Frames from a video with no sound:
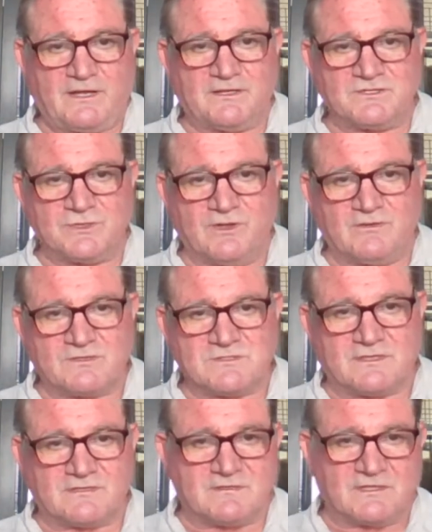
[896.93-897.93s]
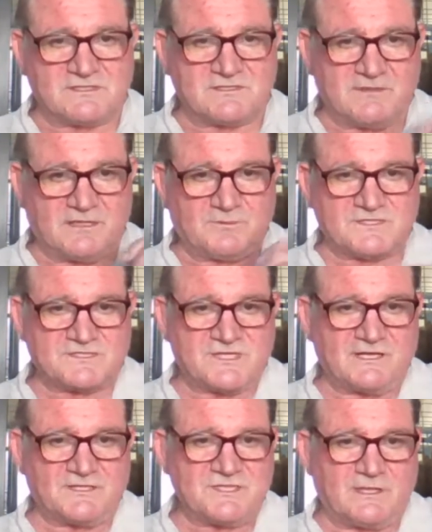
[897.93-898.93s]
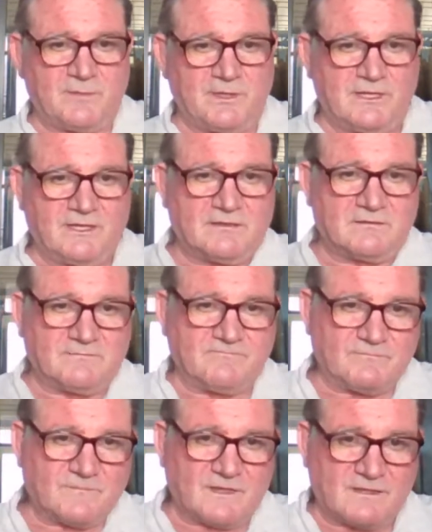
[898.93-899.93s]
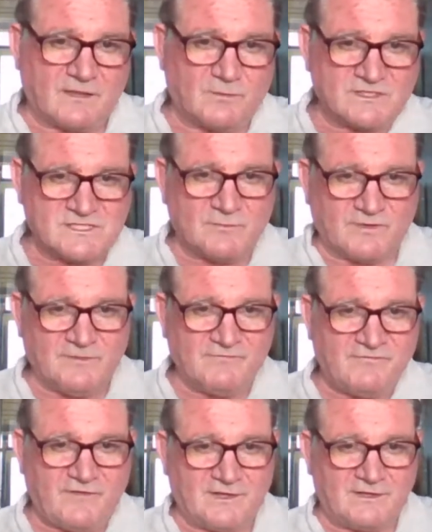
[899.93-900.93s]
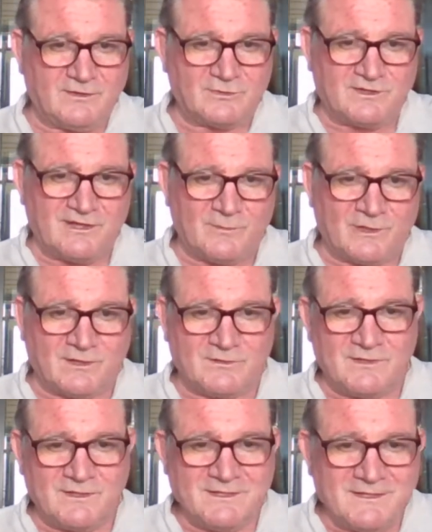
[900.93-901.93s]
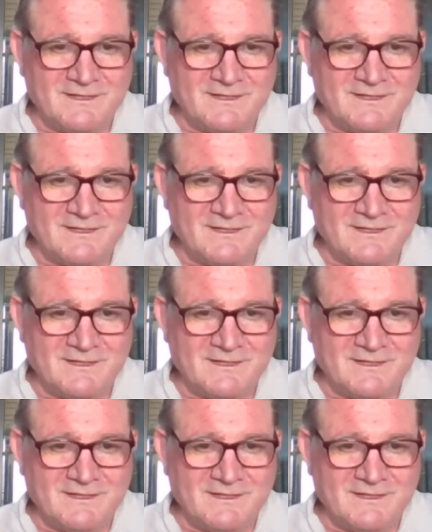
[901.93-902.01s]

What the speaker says: pride and joy, because that was a challenge in the beginning. Otherwise, I would have been fired a long time ago.